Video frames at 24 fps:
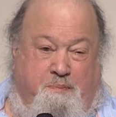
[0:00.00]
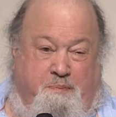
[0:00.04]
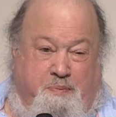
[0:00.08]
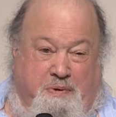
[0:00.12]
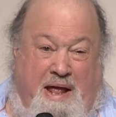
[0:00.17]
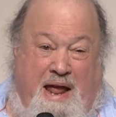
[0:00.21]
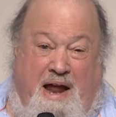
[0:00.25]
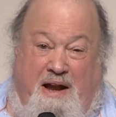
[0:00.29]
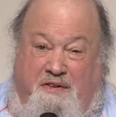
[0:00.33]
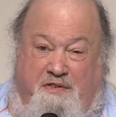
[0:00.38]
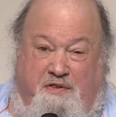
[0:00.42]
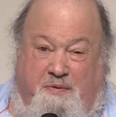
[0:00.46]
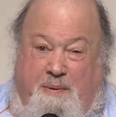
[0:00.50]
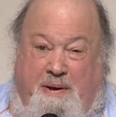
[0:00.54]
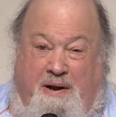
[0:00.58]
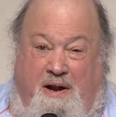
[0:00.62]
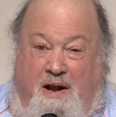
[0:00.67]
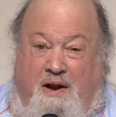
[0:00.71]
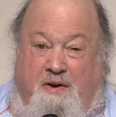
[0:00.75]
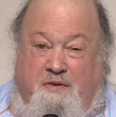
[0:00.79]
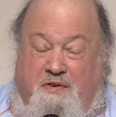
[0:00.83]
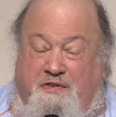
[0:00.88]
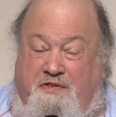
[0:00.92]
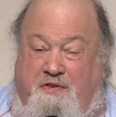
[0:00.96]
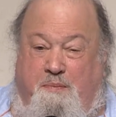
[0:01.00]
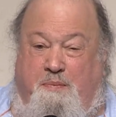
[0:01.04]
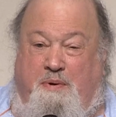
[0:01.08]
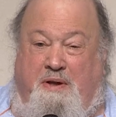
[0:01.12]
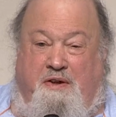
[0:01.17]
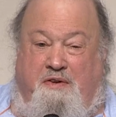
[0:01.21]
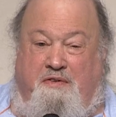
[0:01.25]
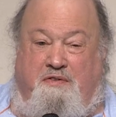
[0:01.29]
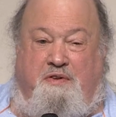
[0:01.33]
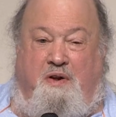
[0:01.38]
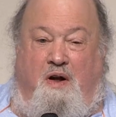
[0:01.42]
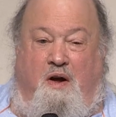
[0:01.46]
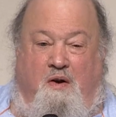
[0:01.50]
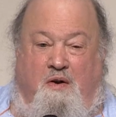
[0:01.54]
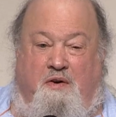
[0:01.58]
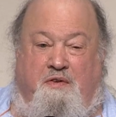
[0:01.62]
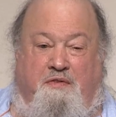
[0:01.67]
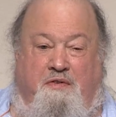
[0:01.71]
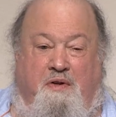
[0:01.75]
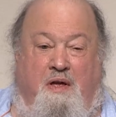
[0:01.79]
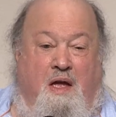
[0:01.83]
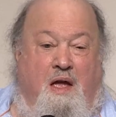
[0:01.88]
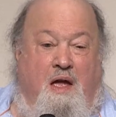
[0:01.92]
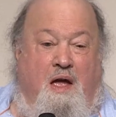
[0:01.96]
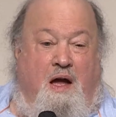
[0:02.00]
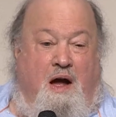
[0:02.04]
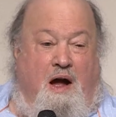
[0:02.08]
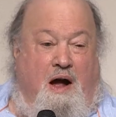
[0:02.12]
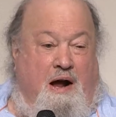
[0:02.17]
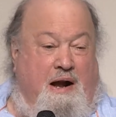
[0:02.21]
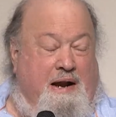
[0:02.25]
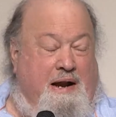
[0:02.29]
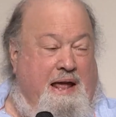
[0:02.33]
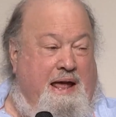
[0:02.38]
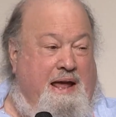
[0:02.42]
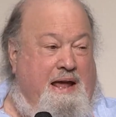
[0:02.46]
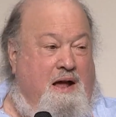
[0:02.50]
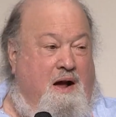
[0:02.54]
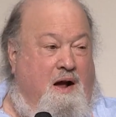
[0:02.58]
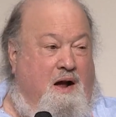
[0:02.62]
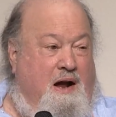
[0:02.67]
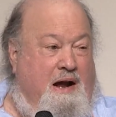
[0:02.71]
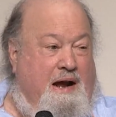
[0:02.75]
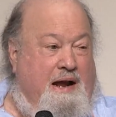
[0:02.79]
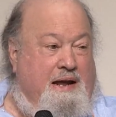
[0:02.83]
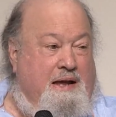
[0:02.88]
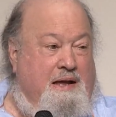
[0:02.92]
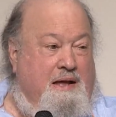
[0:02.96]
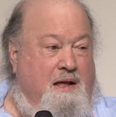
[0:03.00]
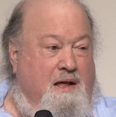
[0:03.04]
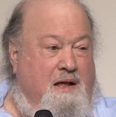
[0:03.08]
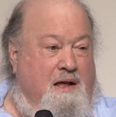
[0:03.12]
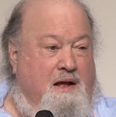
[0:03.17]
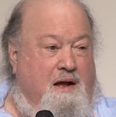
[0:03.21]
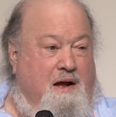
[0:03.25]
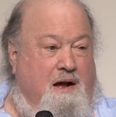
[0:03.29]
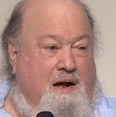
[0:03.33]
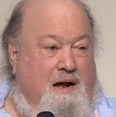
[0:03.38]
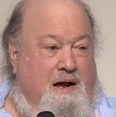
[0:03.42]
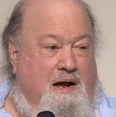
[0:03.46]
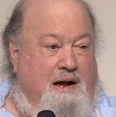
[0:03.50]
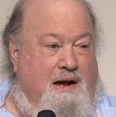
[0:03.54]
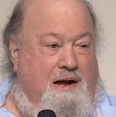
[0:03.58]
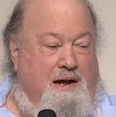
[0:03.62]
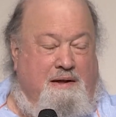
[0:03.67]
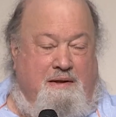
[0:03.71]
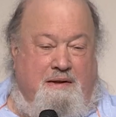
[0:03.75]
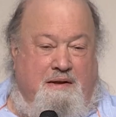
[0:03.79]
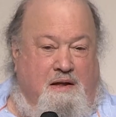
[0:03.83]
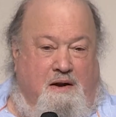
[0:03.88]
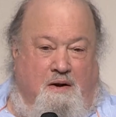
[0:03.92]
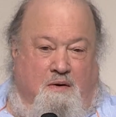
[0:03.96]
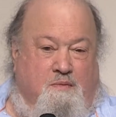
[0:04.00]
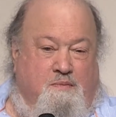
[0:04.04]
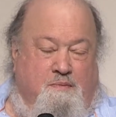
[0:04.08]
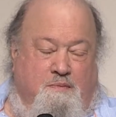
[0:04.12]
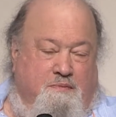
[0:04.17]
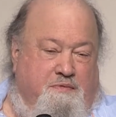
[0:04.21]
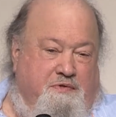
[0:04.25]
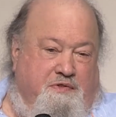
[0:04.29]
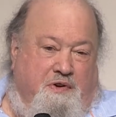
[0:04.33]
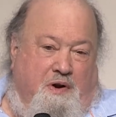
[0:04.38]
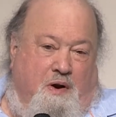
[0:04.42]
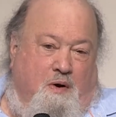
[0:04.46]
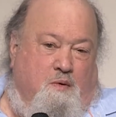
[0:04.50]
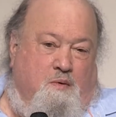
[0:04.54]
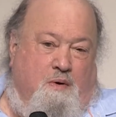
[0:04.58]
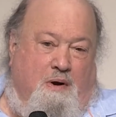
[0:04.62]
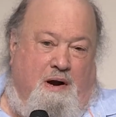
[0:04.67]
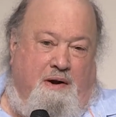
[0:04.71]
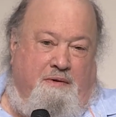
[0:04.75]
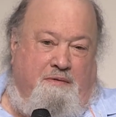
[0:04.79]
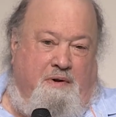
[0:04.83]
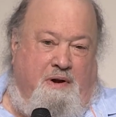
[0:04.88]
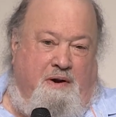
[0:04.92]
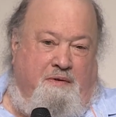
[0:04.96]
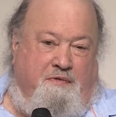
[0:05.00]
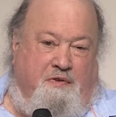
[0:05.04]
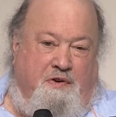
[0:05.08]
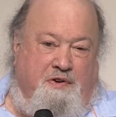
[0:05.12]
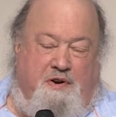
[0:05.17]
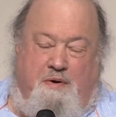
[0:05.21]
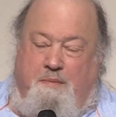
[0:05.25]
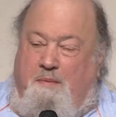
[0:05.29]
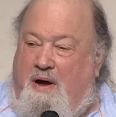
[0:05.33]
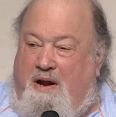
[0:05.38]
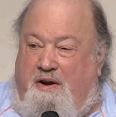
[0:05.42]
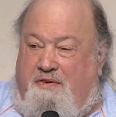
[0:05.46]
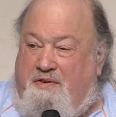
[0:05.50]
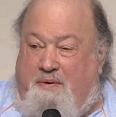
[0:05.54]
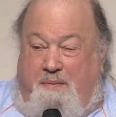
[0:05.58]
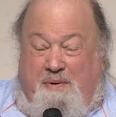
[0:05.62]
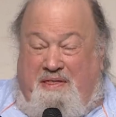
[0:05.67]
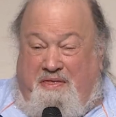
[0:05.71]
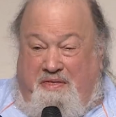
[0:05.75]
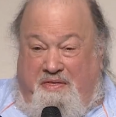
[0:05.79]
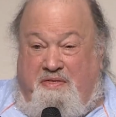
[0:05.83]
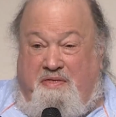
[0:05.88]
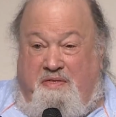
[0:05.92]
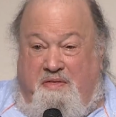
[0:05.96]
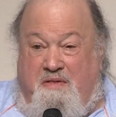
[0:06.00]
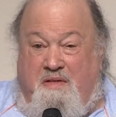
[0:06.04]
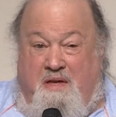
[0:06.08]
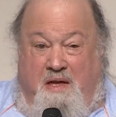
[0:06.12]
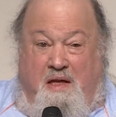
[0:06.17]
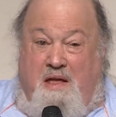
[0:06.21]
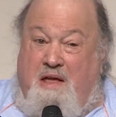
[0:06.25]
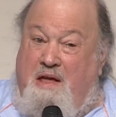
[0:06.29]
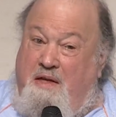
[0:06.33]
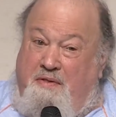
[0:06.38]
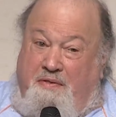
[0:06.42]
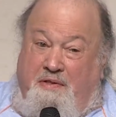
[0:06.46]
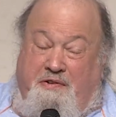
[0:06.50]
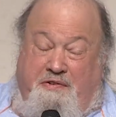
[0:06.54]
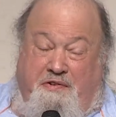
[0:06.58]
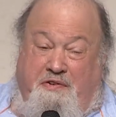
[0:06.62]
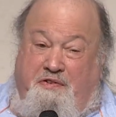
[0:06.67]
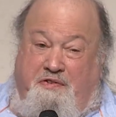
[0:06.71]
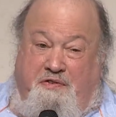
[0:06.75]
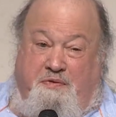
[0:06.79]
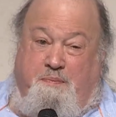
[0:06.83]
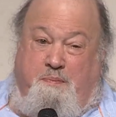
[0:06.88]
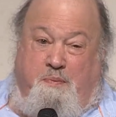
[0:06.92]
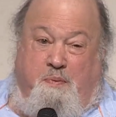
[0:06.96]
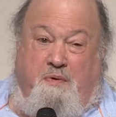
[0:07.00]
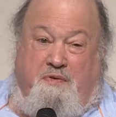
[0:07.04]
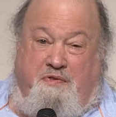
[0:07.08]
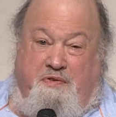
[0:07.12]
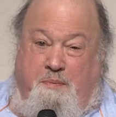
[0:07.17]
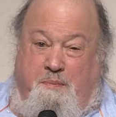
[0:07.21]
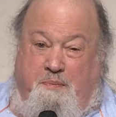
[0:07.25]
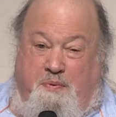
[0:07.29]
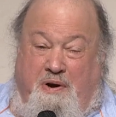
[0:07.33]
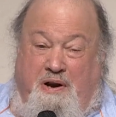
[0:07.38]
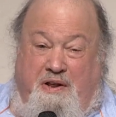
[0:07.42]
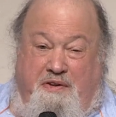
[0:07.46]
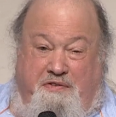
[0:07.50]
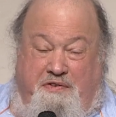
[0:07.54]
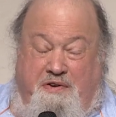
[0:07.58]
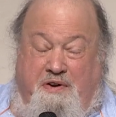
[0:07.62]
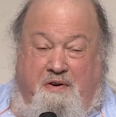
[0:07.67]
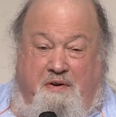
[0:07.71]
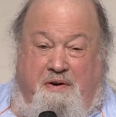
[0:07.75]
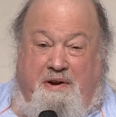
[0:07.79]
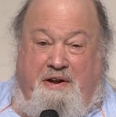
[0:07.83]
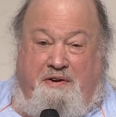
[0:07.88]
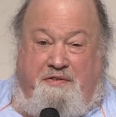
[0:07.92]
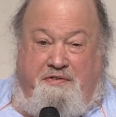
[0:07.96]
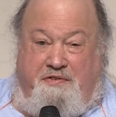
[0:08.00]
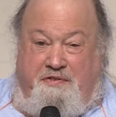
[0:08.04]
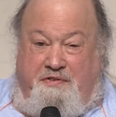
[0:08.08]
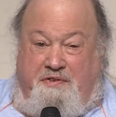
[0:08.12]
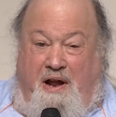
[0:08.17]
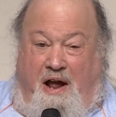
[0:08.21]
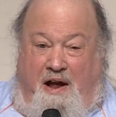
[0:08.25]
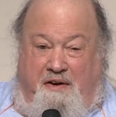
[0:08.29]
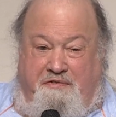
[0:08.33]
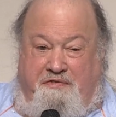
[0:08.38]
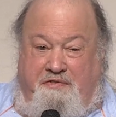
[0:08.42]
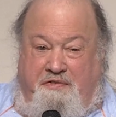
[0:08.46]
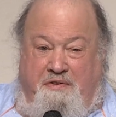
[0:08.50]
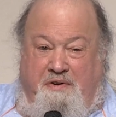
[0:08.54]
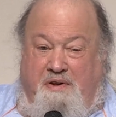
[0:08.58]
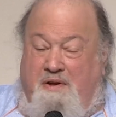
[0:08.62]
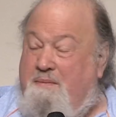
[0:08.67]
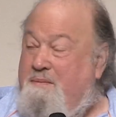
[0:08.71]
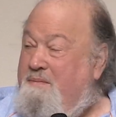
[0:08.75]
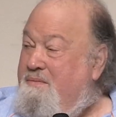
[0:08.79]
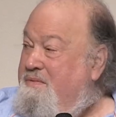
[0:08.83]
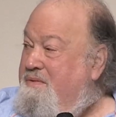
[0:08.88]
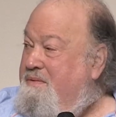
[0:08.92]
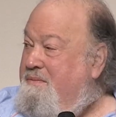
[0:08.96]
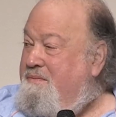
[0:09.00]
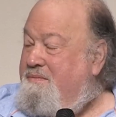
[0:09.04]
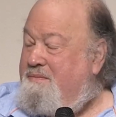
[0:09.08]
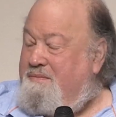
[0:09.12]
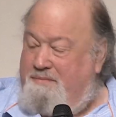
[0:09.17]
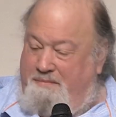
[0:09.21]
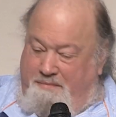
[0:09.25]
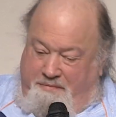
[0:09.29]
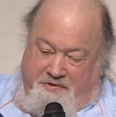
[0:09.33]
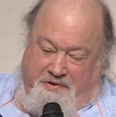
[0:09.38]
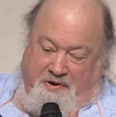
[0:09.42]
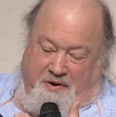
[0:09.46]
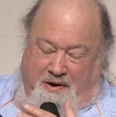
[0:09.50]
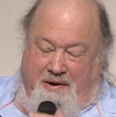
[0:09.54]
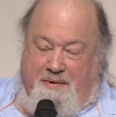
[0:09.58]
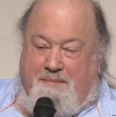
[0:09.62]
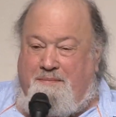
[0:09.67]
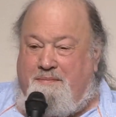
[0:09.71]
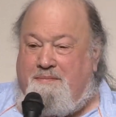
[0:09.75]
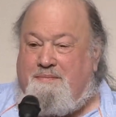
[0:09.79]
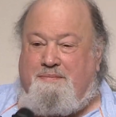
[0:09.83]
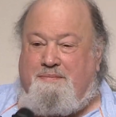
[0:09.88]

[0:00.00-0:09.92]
plan to spend hundreds of billions of dollars on AI, so on frontier models. I mean, this is some pretty serious stuff. Sorry.